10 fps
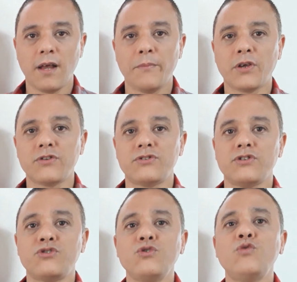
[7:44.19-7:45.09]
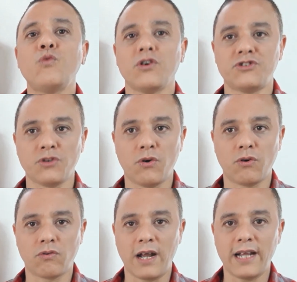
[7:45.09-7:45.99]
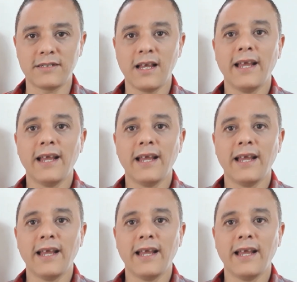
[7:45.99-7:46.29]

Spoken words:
because the two words alright